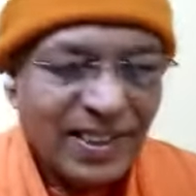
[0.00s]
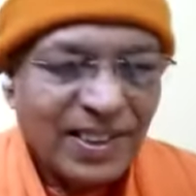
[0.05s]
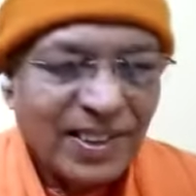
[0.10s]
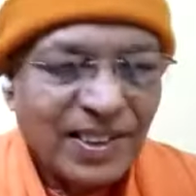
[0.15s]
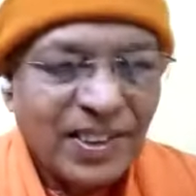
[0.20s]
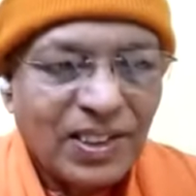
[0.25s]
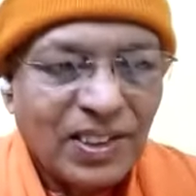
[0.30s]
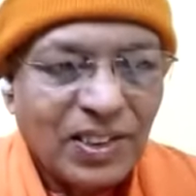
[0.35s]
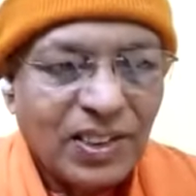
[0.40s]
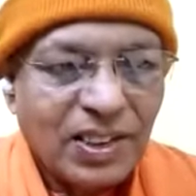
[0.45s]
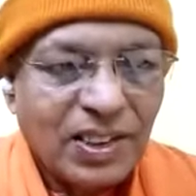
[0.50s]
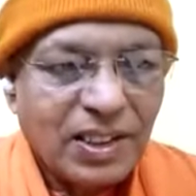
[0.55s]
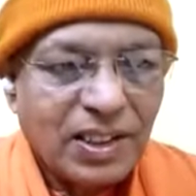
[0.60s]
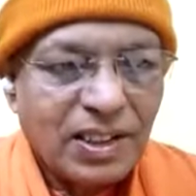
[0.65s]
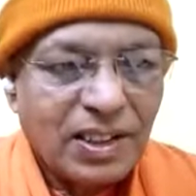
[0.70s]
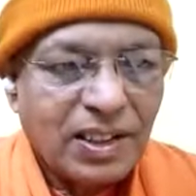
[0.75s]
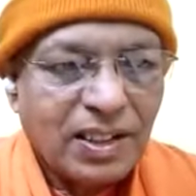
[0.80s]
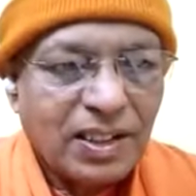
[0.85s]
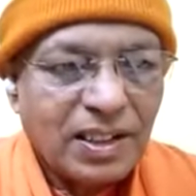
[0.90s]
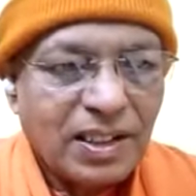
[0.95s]

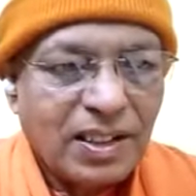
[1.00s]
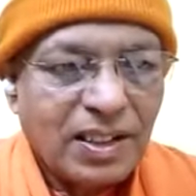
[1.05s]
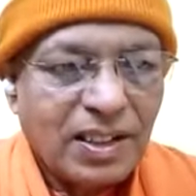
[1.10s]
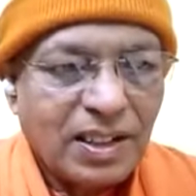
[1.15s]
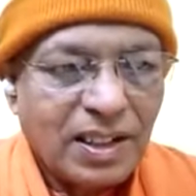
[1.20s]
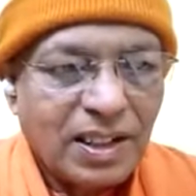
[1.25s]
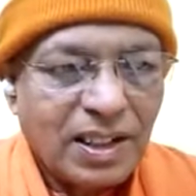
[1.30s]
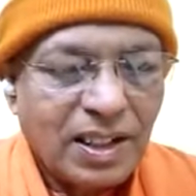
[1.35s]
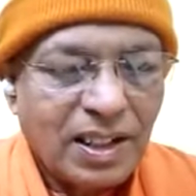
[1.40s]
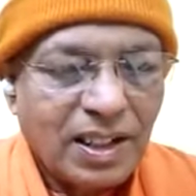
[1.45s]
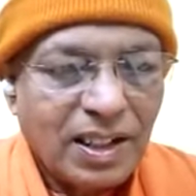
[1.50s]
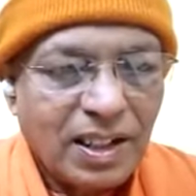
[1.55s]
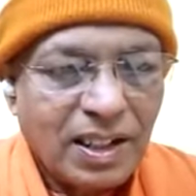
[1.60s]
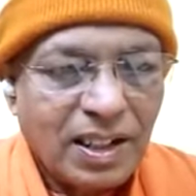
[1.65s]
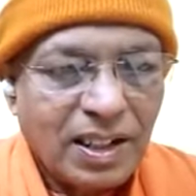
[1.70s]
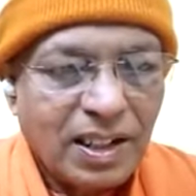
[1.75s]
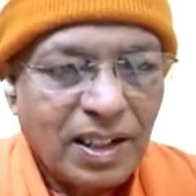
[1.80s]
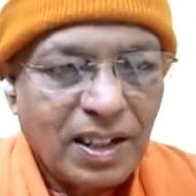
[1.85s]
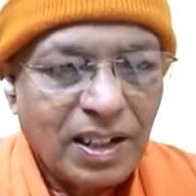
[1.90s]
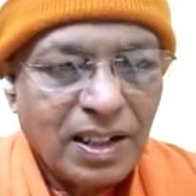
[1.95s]

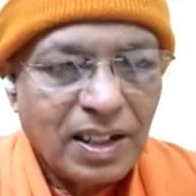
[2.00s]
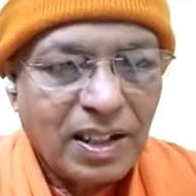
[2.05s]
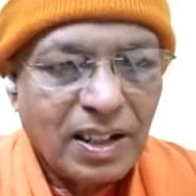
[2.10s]
Nothing is said.